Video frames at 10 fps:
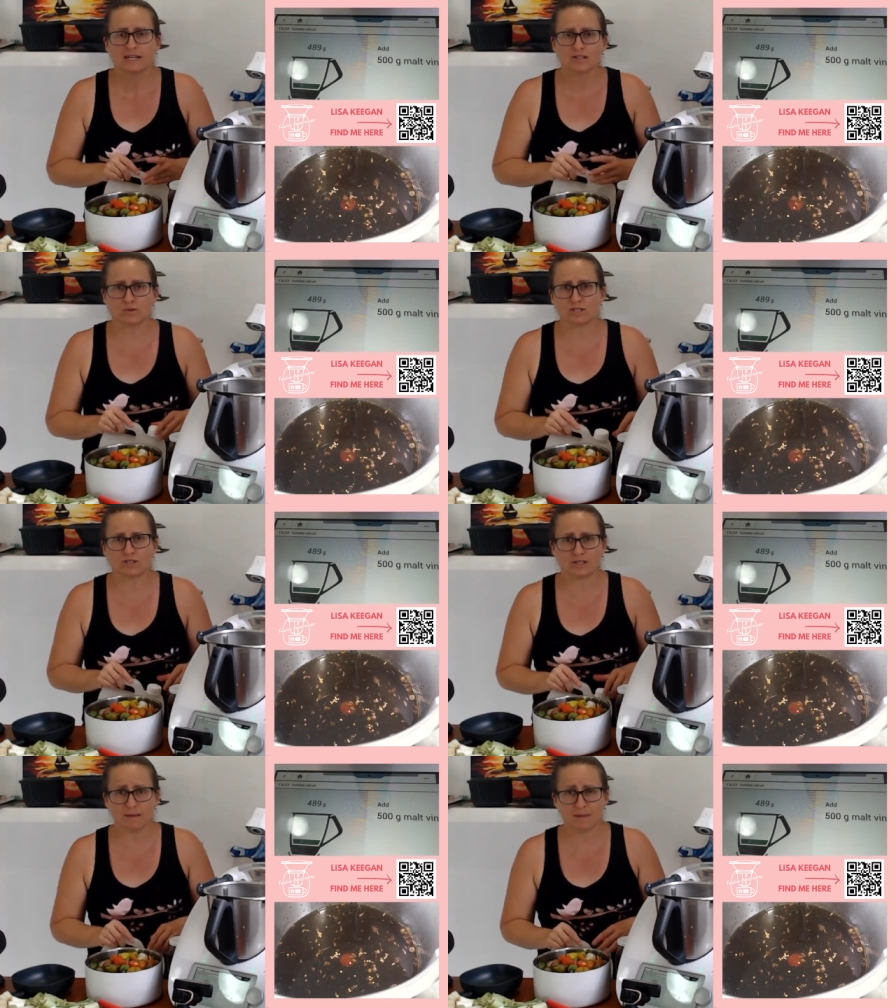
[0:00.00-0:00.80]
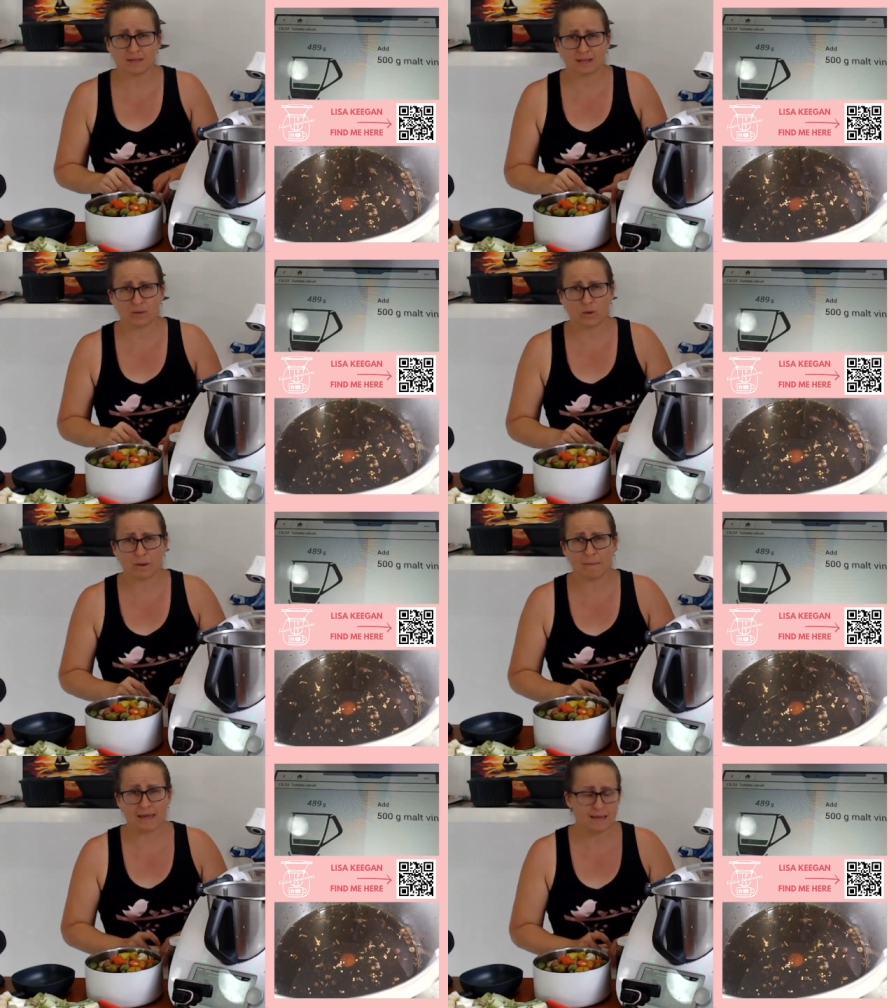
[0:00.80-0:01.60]
So it's not something you're going to want
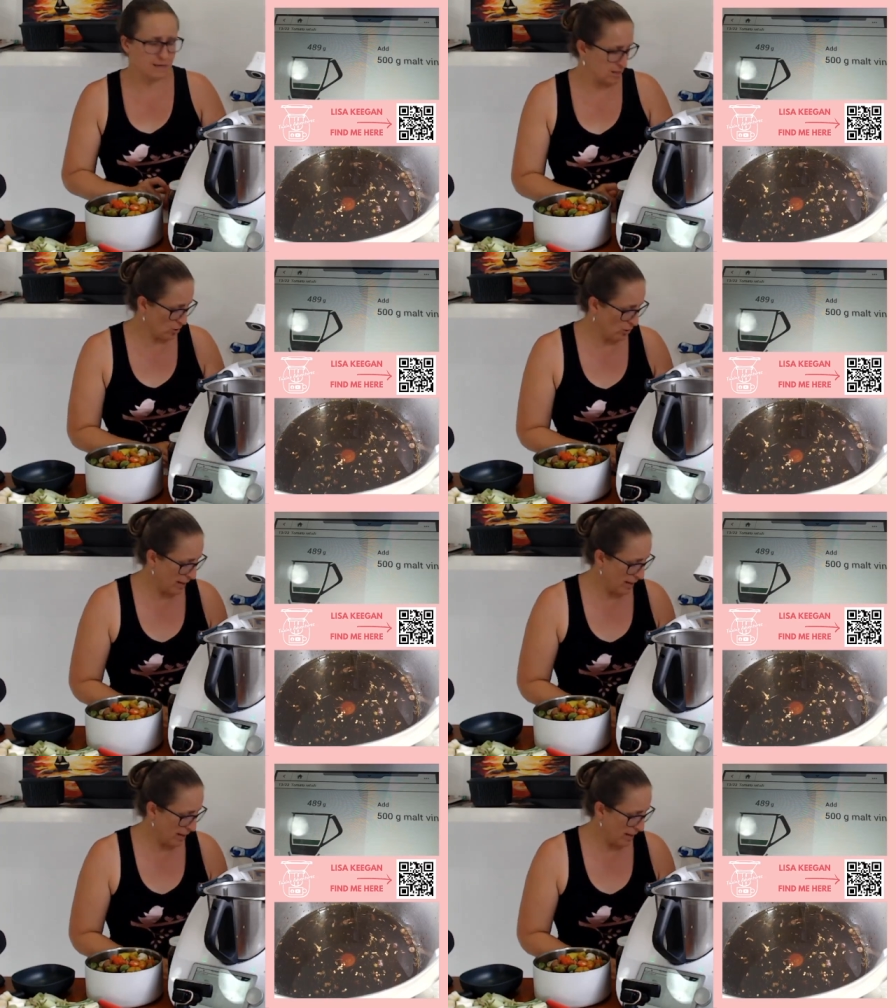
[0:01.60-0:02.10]
to make and, you know,